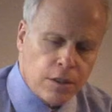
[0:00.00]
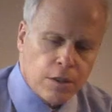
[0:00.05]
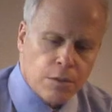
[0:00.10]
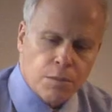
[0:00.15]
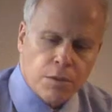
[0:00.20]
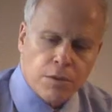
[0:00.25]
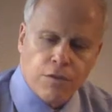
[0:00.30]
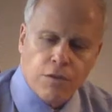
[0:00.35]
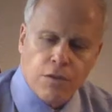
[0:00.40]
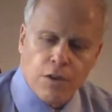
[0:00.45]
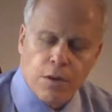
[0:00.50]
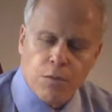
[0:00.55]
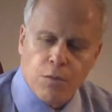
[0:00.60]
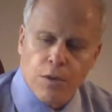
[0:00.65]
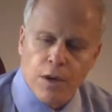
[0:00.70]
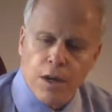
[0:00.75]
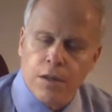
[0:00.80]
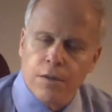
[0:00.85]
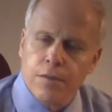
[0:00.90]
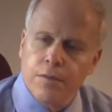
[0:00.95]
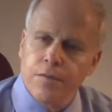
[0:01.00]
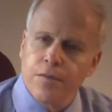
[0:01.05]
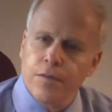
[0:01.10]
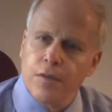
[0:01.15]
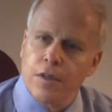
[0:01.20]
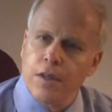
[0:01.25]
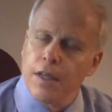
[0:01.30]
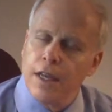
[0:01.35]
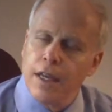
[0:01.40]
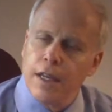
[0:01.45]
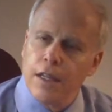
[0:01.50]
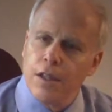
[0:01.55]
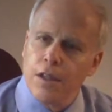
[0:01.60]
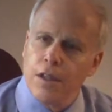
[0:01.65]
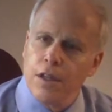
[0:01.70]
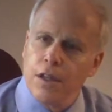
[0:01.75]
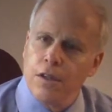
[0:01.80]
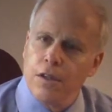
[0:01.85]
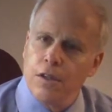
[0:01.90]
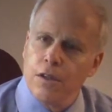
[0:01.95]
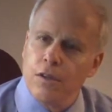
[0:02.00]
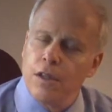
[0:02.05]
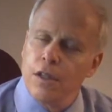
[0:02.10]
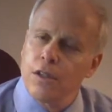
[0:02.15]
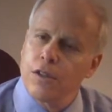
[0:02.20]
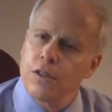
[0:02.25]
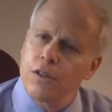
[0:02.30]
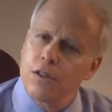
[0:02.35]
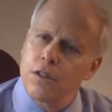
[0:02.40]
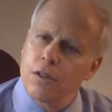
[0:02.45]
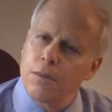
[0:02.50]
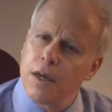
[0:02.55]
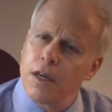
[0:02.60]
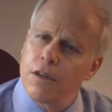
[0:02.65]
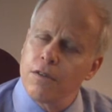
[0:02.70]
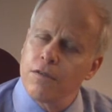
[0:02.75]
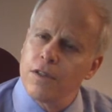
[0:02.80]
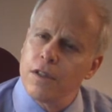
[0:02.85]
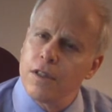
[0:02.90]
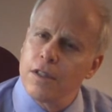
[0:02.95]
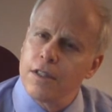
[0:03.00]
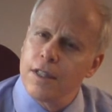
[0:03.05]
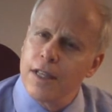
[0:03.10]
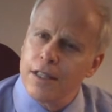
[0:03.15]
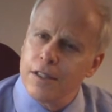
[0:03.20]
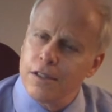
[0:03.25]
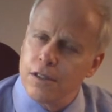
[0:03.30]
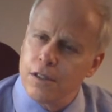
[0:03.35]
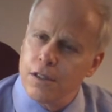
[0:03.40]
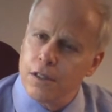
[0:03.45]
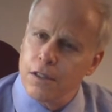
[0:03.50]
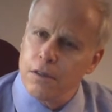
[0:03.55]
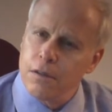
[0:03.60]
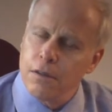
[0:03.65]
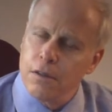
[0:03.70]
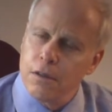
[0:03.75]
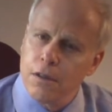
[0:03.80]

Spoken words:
To perform well in anything, you need a certain amount of intensity.